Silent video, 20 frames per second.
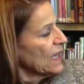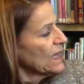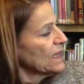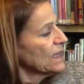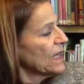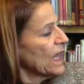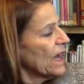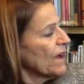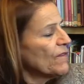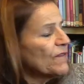
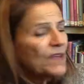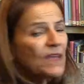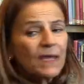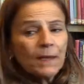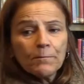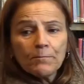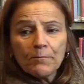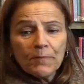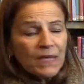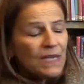Love
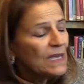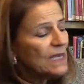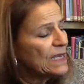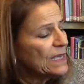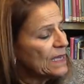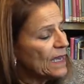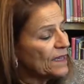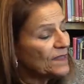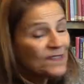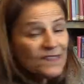can
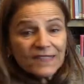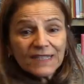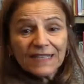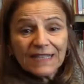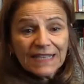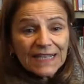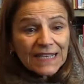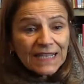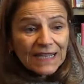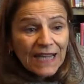be a
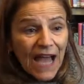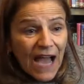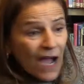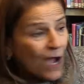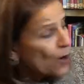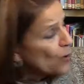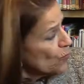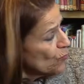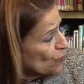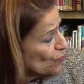silly
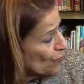clown